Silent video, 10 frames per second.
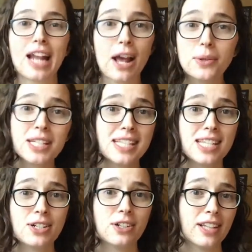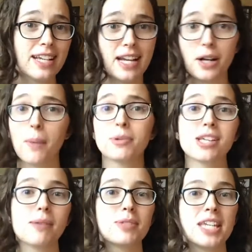And I only see her like a couple
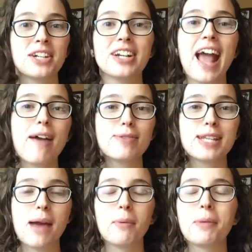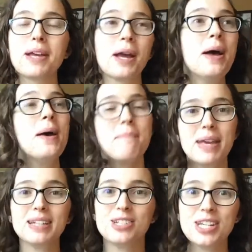times a year, and every time I'm like,
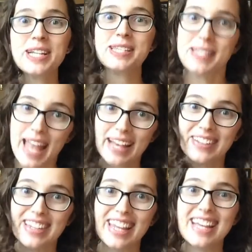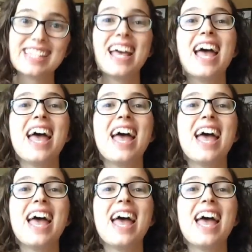man, she is nailing this.